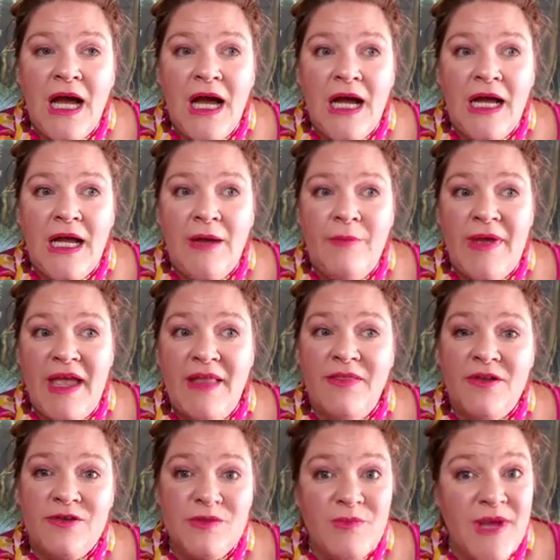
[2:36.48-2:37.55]
And
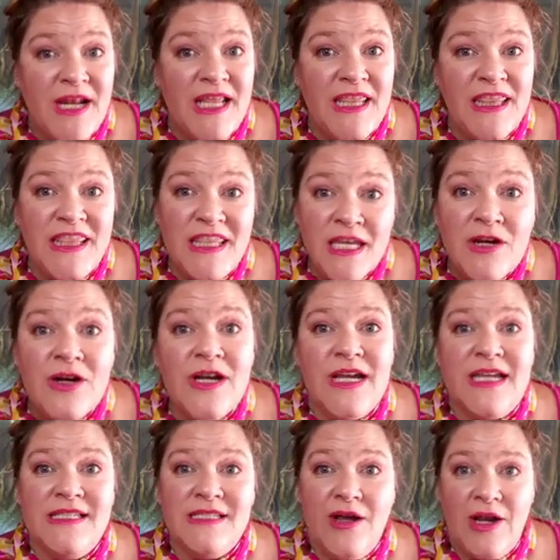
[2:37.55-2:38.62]
there's many
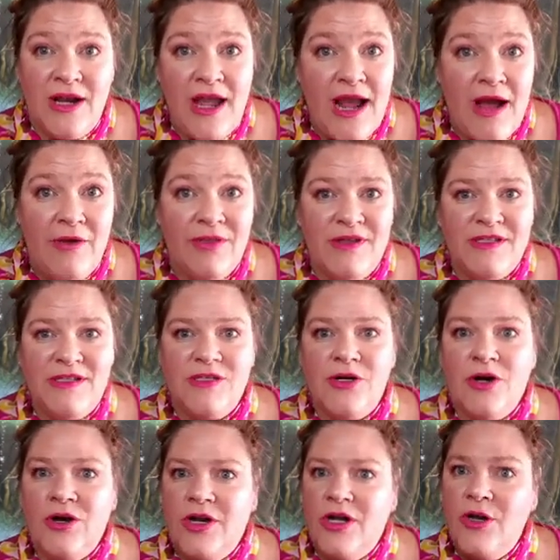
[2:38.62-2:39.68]
theories on how this
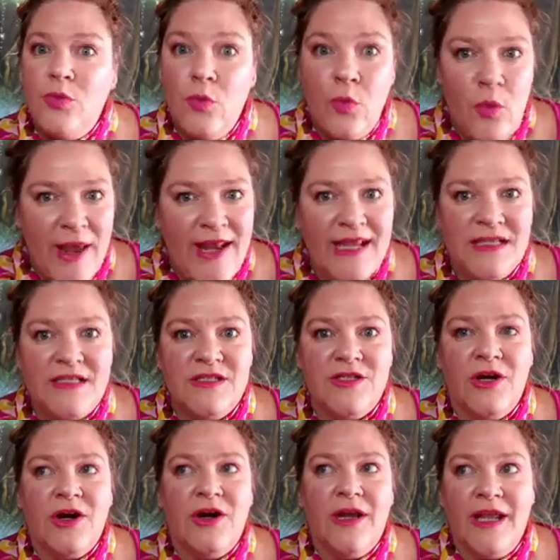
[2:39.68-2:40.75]
started, when it
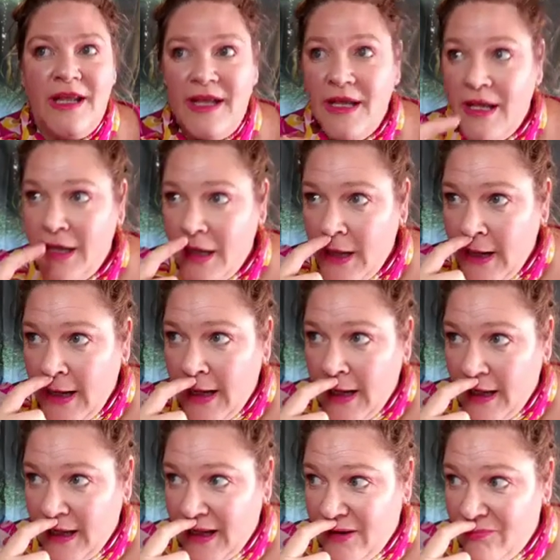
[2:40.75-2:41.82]
started.
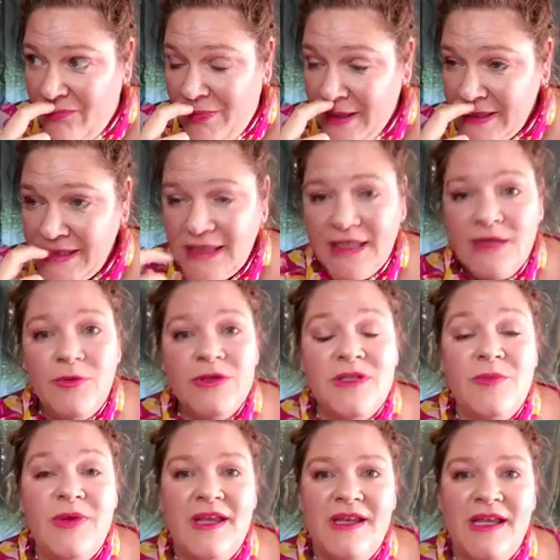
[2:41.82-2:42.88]
Basically what
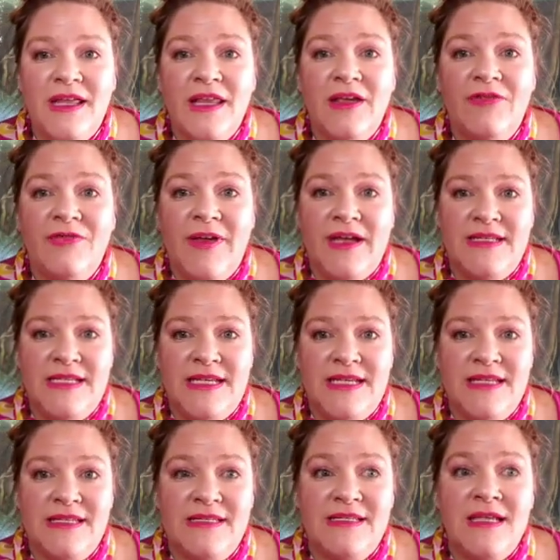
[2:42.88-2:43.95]
the Mandela effect
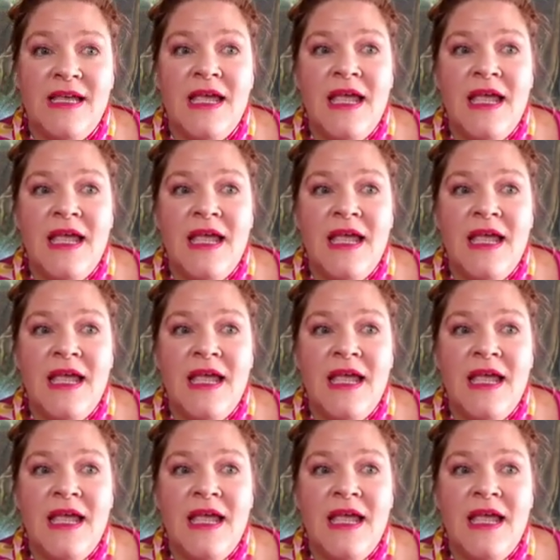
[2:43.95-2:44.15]
is